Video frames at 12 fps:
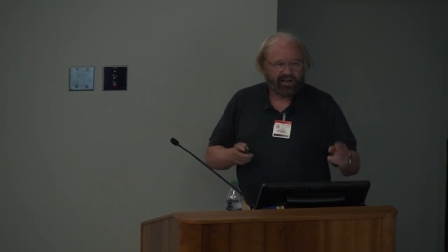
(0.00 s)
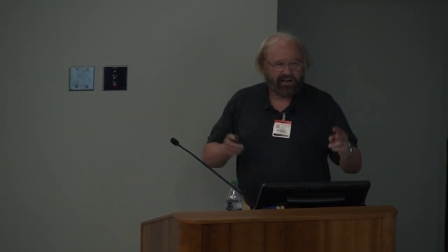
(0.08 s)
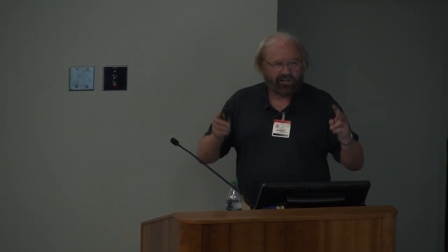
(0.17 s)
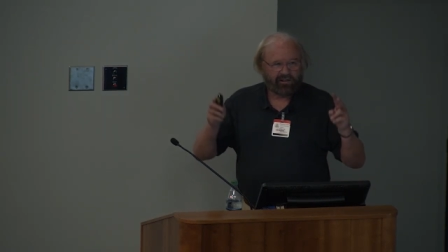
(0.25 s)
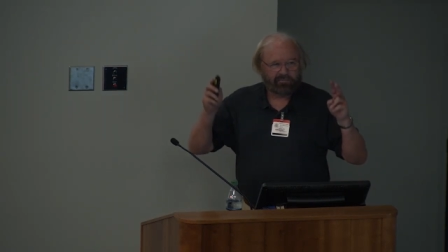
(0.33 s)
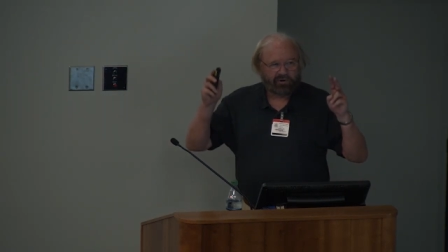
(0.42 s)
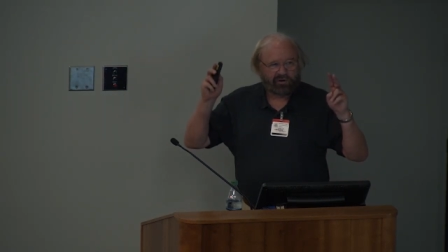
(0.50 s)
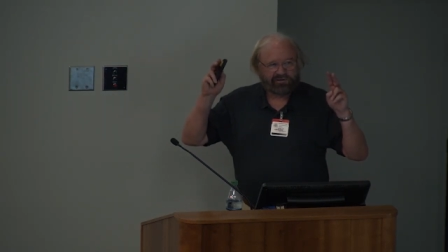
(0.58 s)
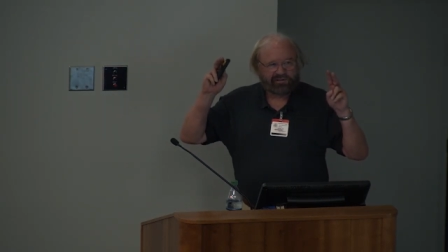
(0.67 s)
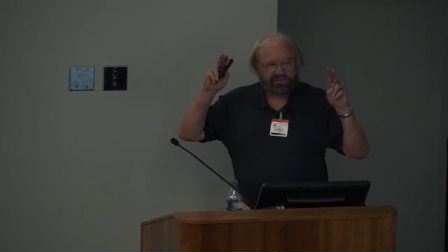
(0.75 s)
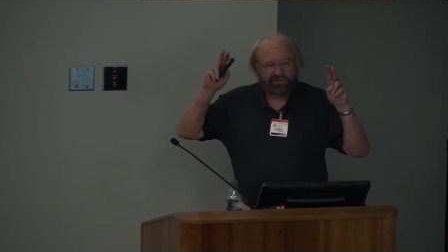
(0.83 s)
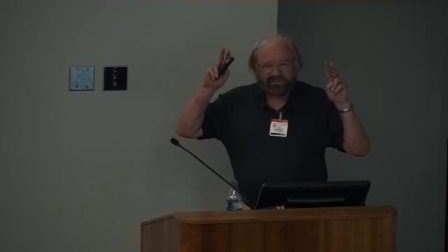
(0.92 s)
in the
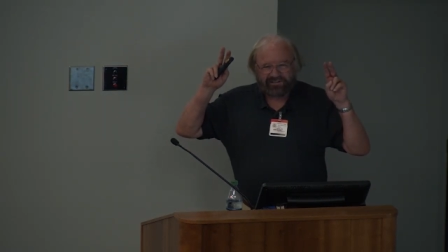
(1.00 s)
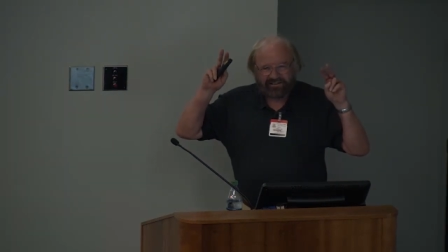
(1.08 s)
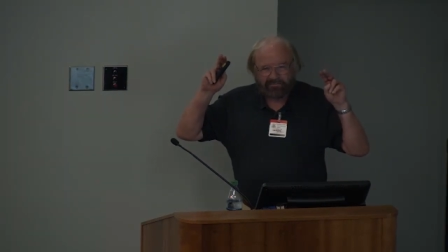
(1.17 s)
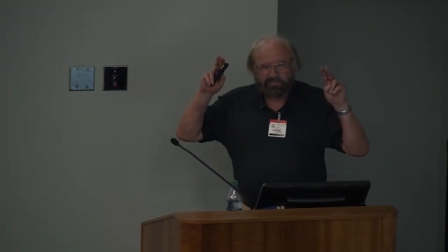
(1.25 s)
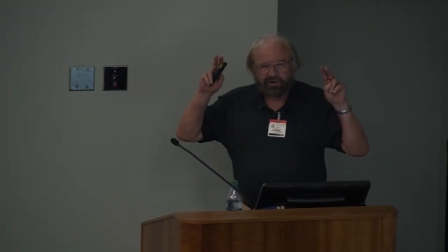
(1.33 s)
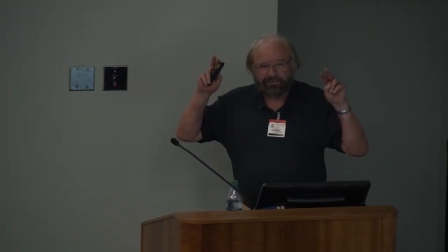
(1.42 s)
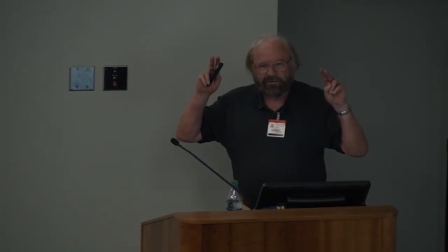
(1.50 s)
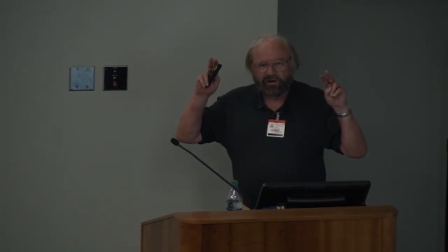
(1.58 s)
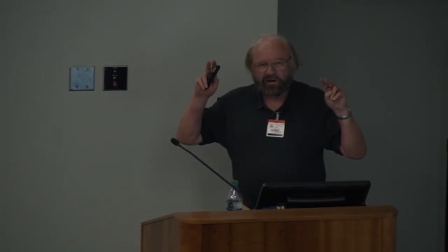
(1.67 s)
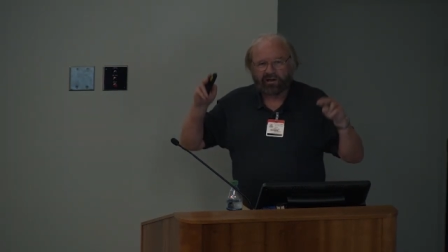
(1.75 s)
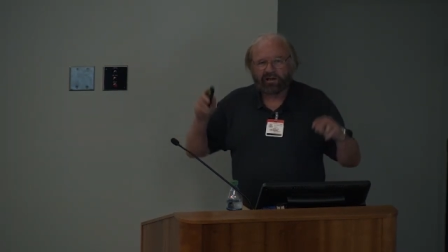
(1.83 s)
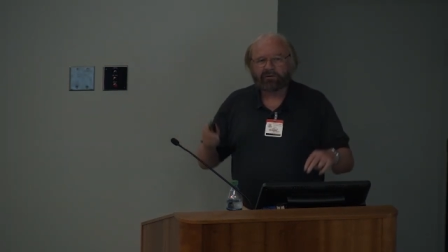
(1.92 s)
process of
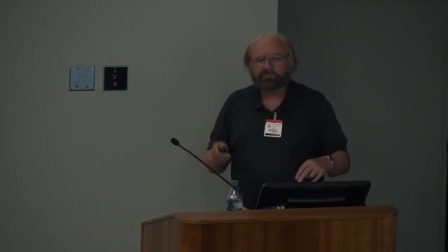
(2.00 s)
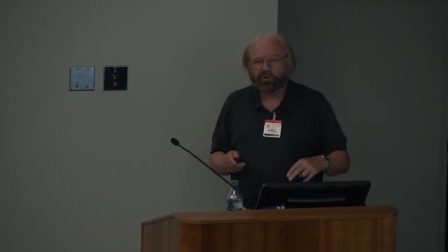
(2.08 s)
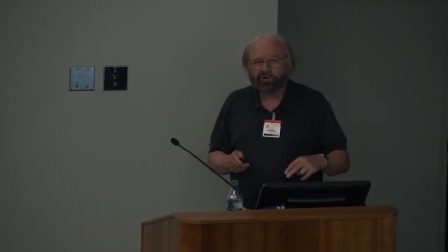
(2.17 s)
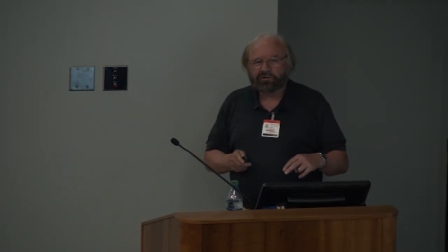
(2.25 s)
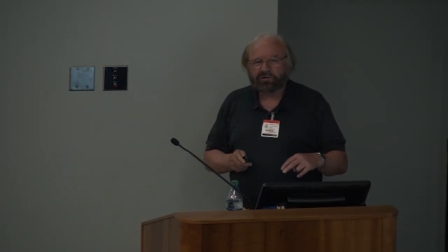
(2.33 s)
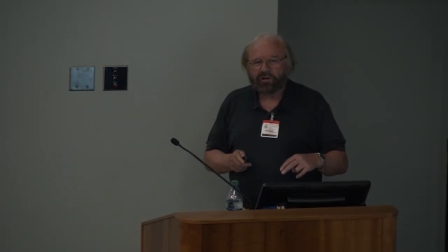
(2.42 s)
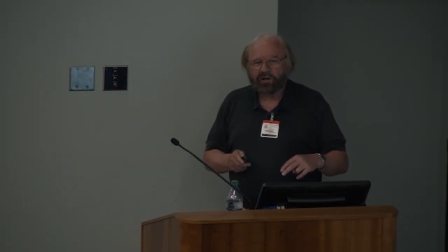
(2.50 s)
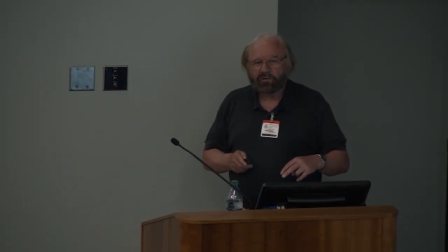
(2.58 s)
simplifying input,